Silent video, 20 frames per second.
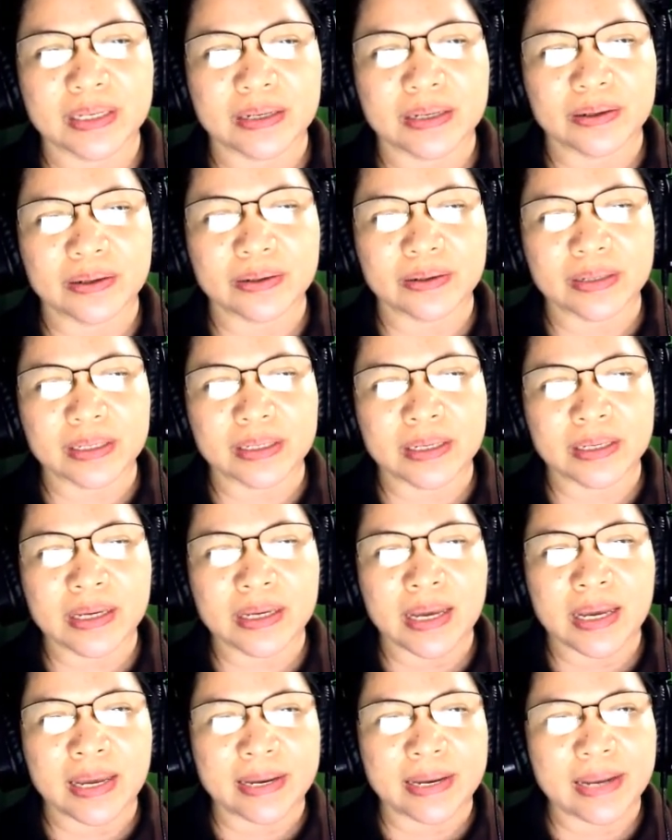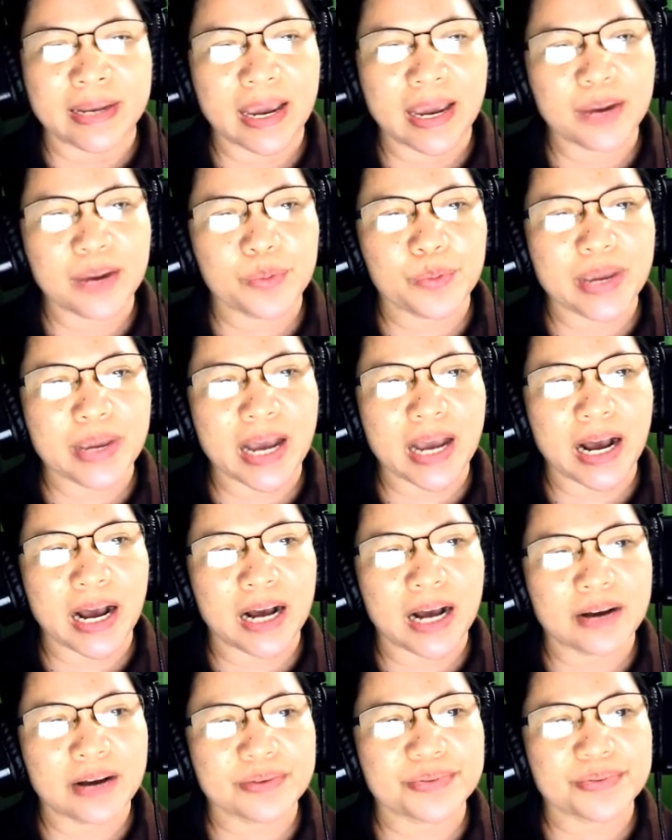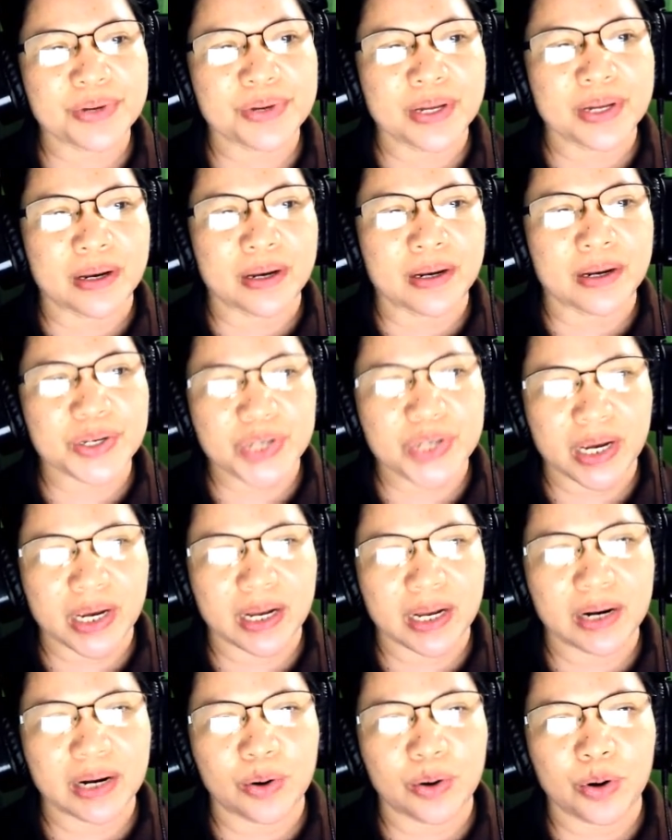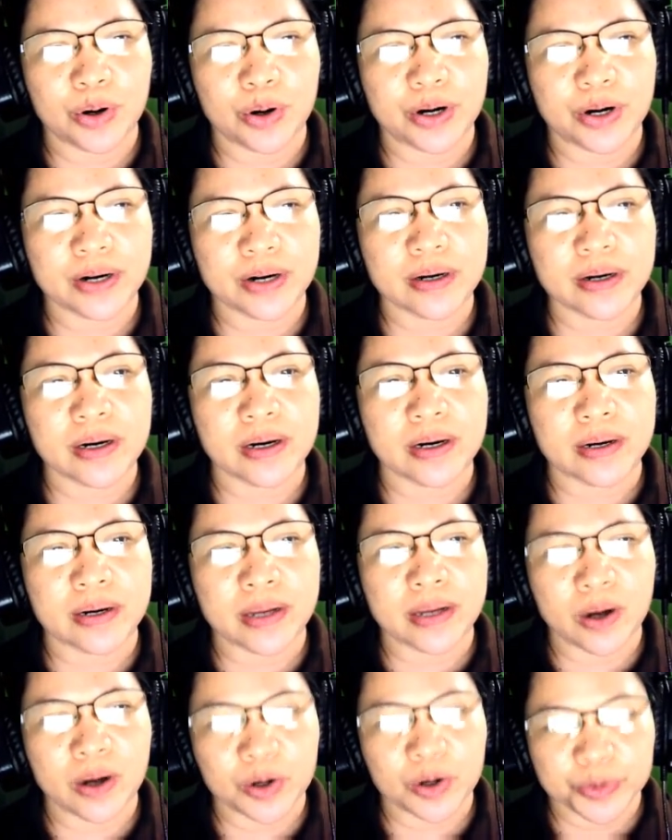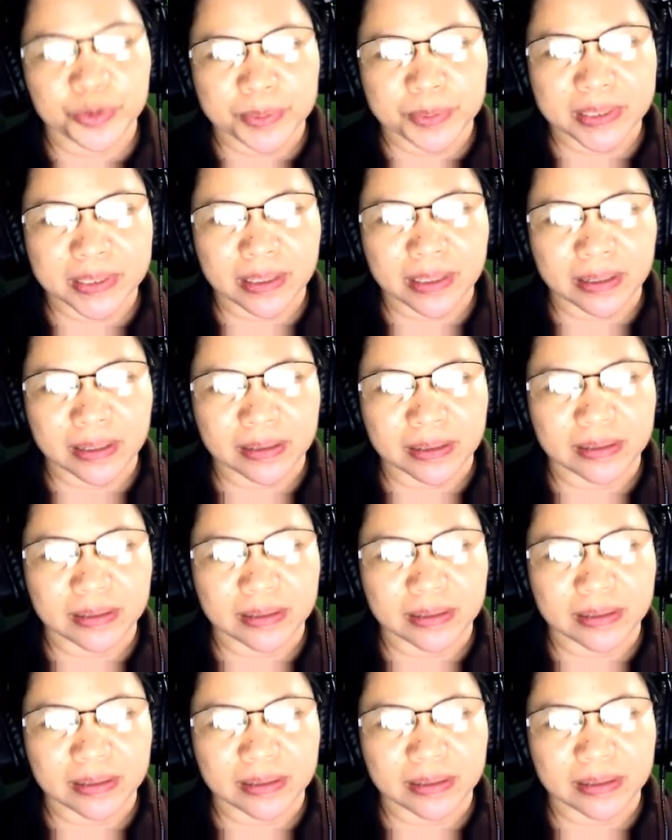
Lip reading: Okay. Then we have the shell or the orbital.